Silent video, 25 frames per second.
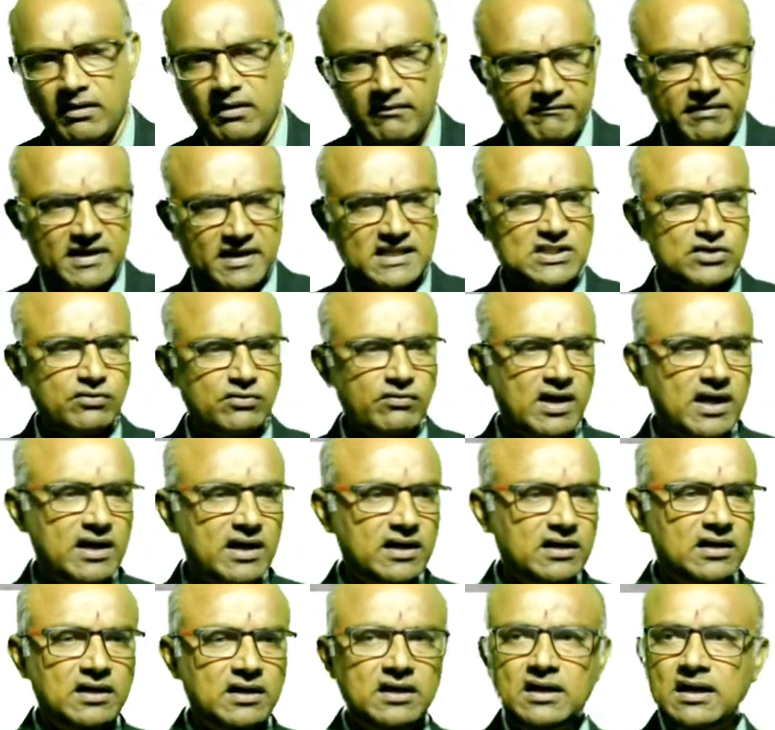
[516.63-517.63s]
First
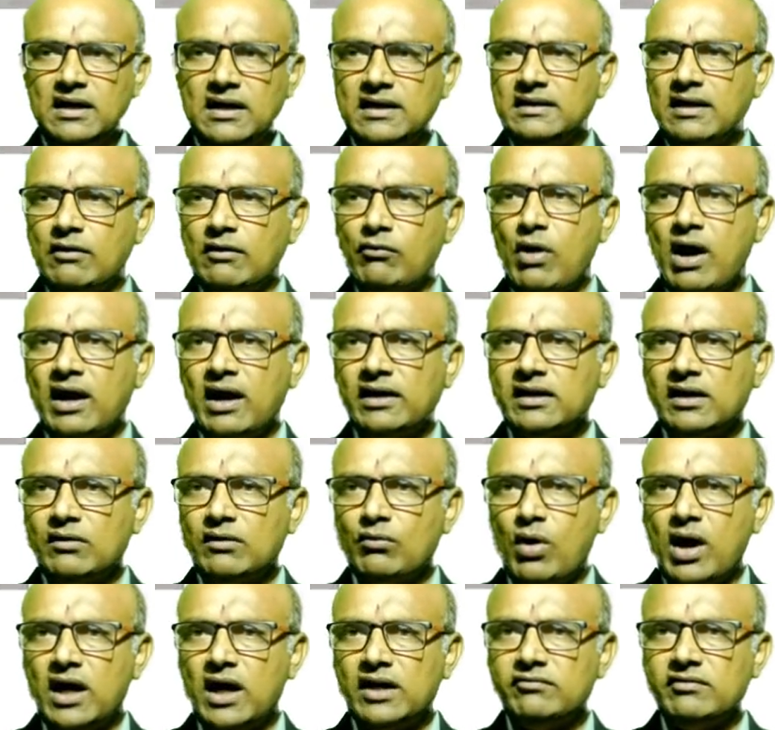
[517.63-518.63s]
one, the water
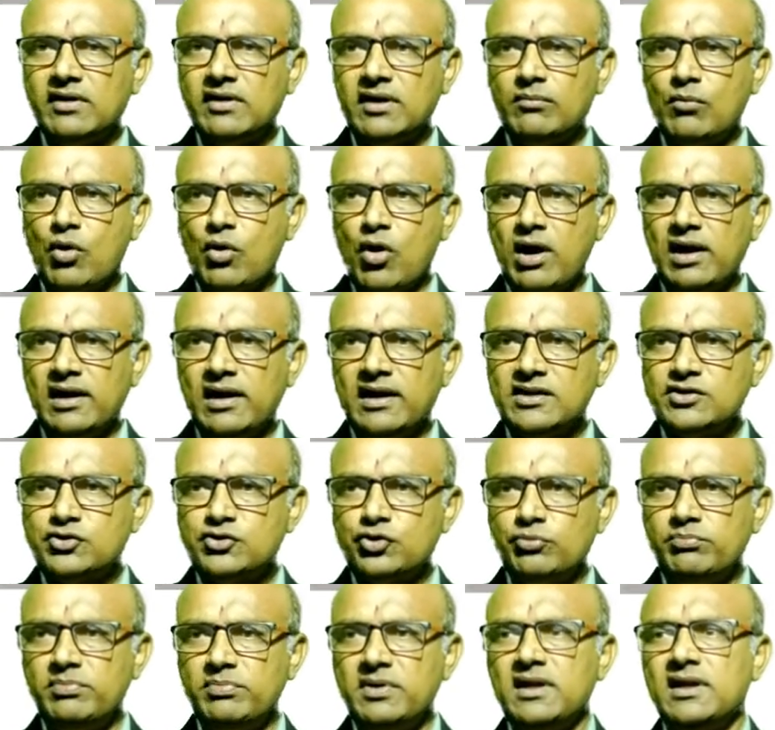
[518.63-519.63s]
what we are boiling
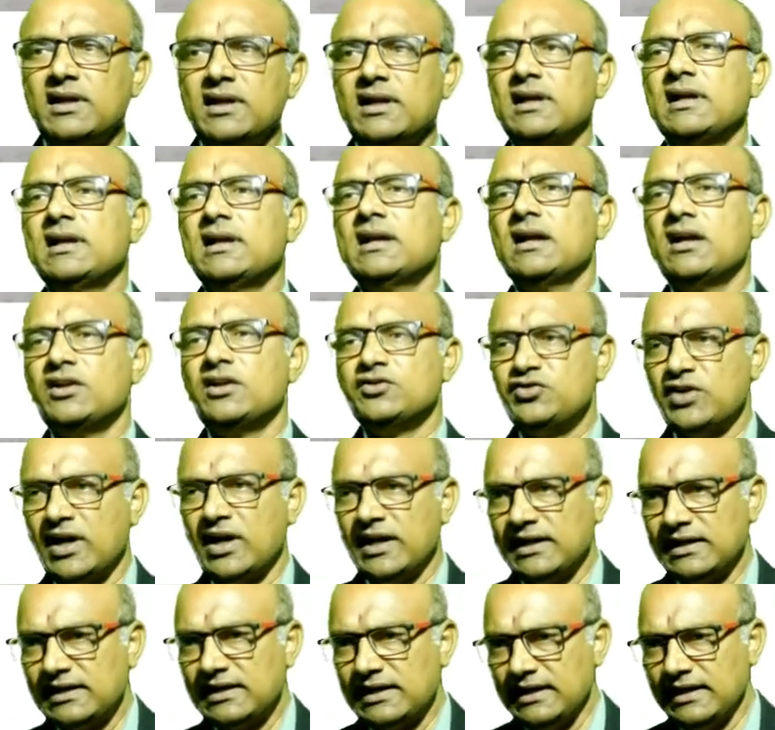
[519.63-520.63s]
should be
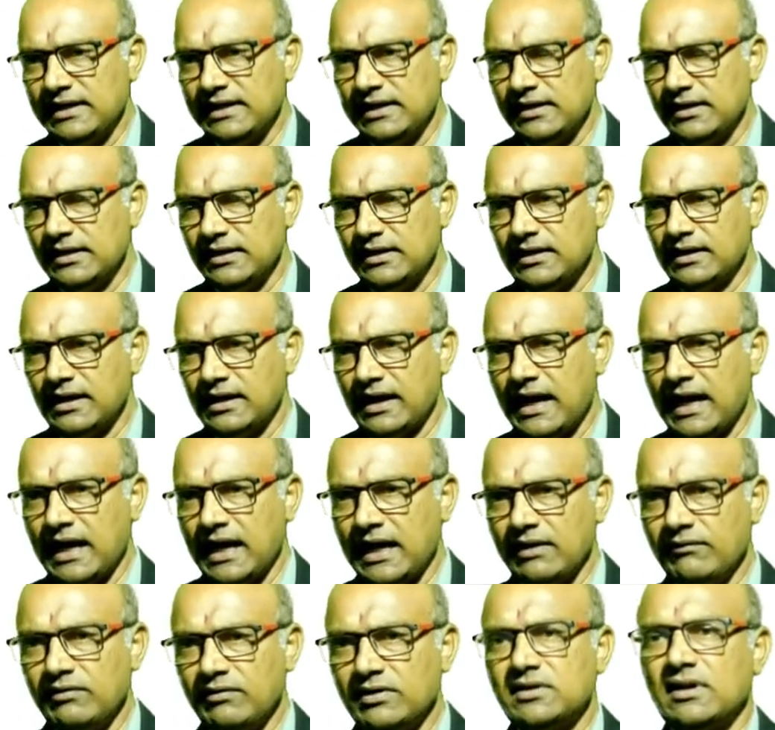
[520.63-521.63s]
gently
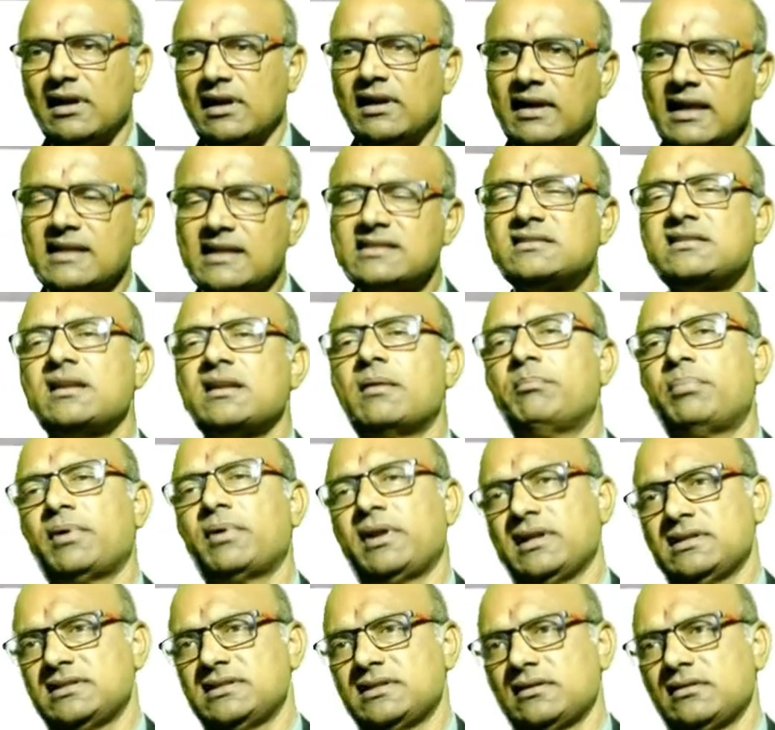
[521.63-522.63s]
and with a less
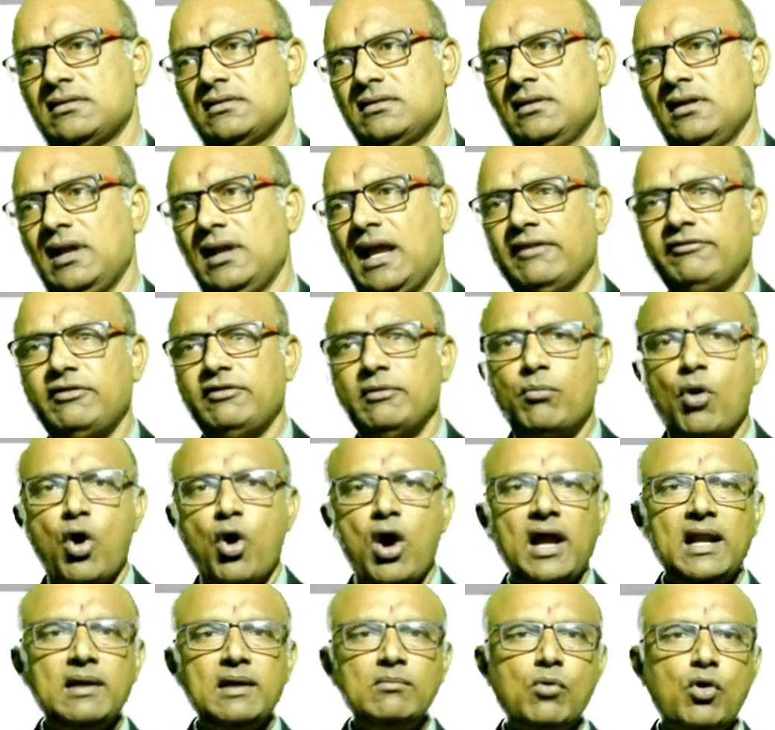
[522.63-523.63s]
temperature. If you
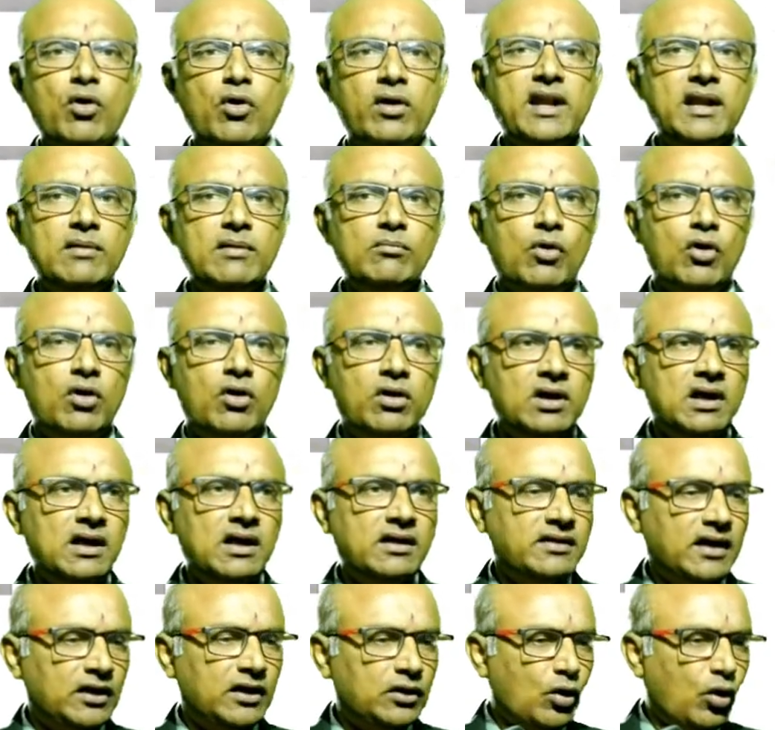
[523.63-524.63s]
boil more and
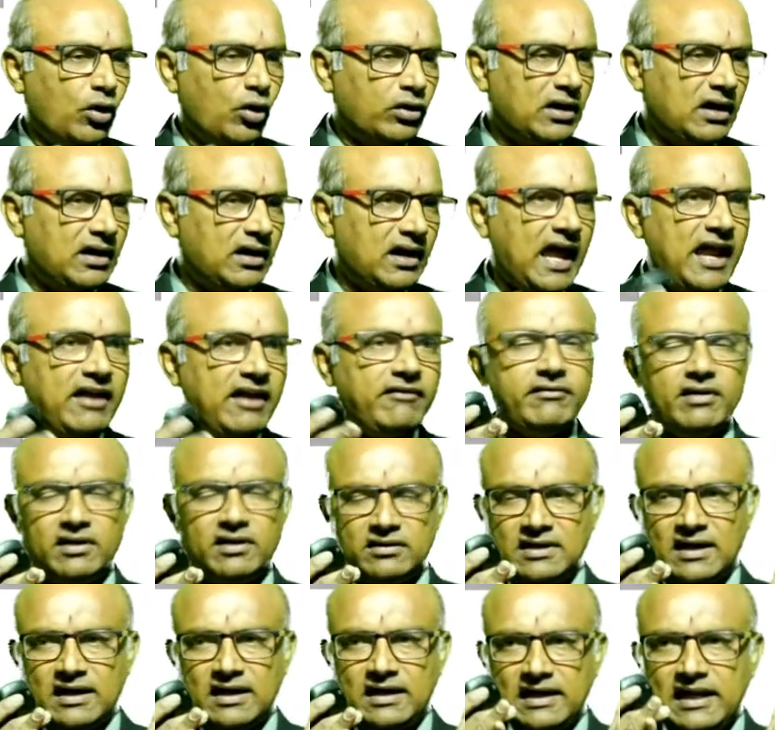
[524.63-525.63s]
more, the total life
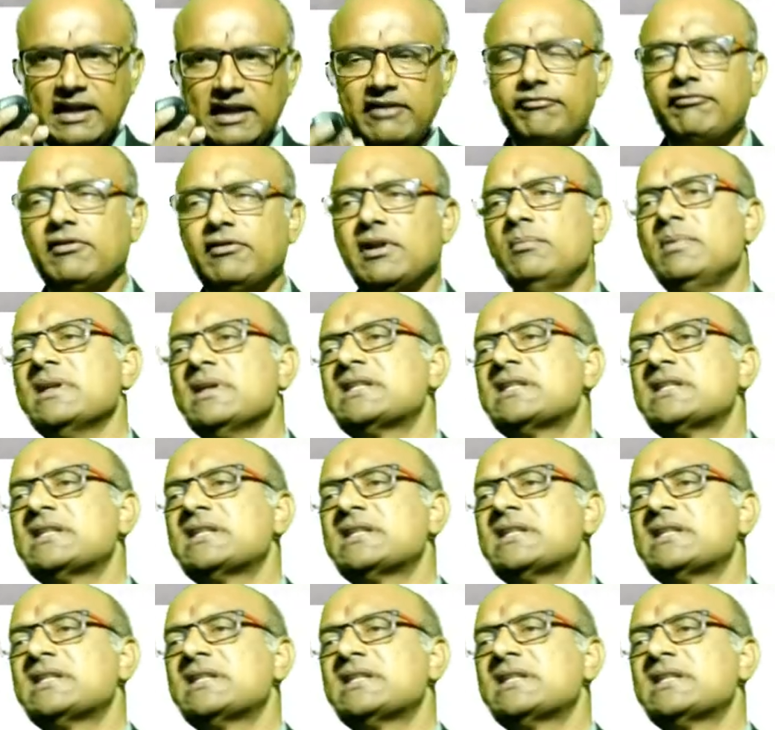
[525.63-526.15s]
of the leaf will be